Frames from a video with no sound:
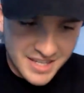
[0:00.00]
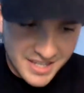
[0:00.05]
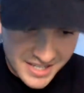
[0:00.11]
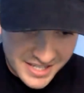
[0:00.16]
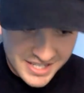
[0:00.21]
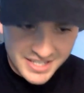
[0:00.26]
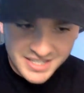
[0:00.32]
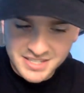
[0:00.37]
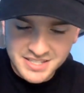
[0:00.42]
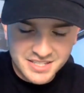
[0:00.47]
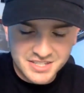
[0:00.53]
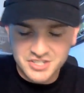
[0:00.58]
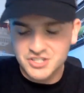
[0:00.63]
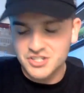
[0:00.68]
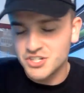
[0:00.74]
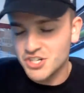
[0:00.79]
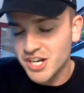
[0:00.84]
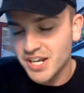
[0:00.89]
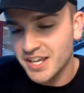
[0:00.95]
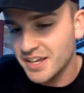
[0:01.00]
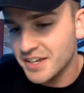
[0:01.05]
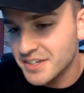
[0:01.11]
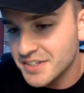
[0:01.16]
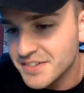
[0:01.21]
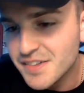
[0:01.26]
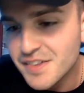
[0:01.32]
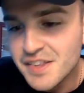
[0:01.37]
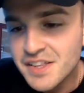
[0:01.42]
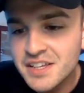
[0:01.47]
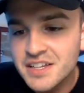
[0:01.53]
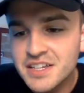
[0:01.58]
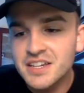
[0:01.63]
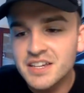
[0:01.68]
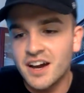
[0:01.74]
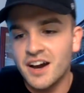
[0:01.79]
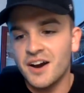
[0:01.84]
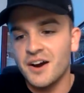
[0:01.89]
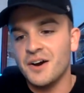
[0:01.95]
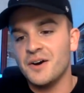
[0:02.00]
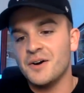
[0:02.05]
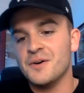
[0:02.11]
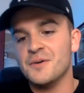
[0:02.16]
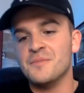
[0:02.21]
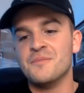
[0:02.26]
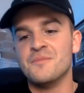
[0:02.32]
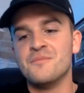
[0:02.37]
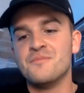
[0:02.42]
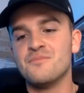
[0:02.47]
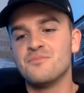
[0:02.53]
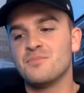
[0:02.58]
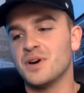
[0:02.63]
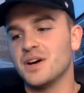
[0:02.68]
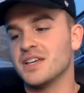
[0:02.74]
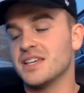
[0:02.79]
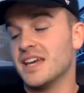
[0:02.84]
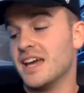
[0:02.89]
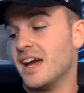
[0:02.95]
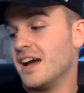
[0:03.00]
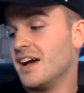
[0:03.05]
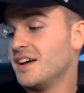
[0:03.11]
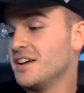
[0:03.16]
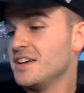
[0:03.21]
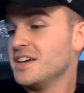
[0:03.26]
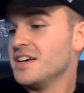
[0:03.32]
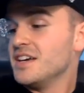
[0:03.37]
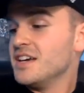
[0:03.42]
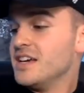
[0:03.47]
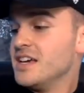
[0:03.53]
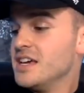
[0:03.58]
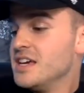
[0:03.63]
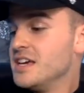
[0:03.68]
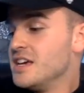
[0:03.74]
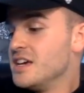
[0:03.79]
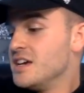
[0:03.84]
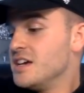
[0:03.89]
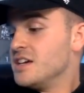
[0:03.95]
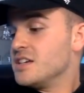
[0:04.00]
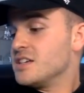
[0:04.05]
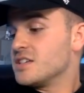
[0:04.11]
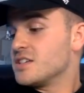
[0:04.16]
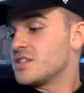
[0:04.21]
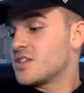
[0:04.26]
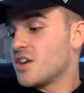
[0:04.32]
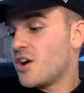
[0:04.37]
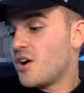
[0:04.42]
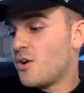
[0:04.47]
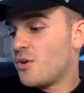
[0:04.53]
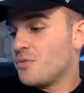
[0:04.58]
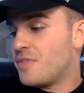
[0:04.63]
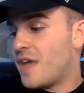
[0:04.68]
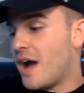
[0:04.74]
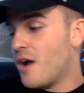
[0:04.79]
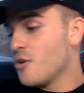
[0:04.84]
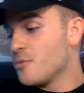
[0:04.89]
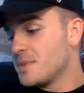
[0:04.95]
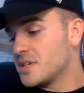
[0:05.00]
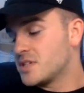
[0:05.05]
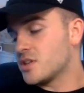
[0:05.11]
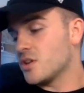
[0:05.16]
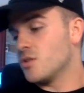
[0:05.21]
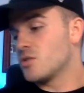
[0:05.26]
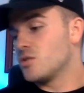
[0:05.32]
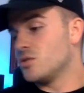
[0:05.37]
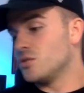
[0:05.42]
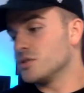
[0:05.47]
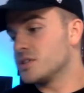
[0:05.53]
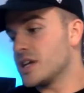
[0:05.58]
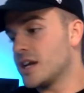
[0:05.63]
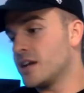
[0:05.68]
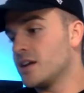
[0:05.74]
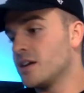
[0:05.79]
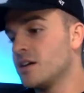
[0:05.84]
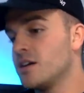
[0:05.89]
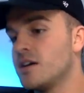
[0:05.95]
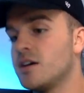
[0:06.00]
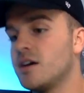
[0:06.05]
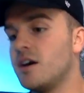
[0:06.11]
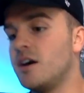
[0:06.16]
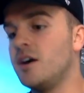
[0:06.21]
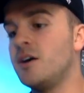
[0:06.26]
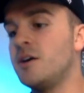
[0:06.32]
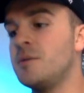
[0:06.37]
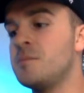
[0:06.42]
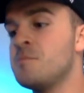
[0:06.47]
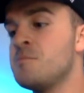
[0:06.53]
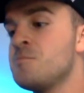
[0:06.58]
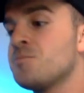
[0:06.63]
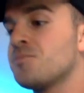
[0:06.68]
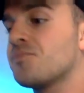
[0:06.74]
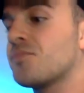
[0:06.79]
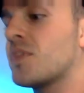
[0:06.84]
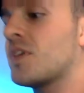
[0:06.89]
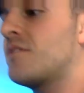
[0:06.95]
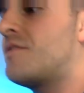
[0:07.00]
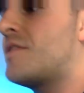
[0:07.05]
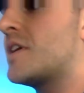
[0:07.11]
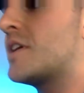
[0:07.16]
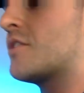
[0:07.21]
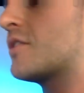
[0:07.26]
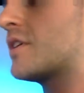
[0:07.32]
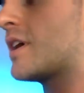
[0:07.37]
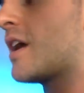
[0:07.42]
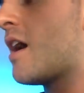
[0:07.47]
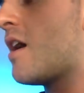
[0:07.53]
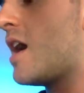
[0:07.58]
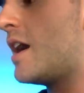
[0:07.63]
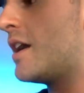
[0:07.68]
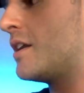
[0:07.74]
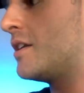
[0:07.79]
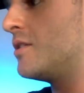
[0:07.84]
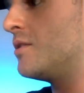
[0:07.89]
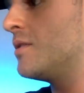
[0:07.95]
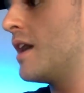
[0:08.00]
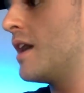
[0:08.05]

He's a G. But yeah. So that would be so cool, Tana. Figuring out how to do